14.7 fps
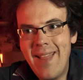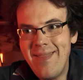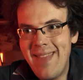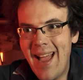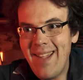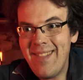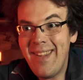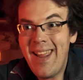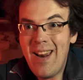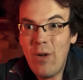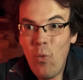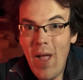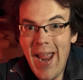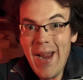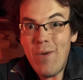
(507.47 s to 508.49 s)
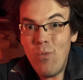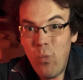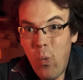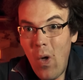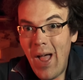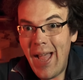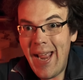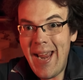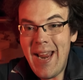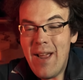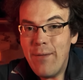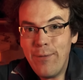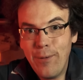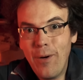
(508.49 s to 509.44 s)
and that's in a way why
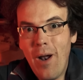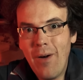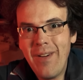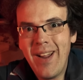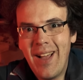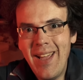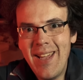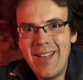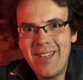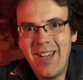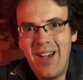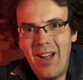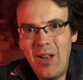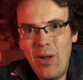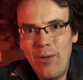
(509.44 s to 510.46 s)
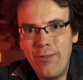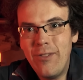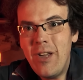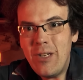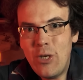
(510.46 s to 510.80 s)
Ferrari hired Carlos,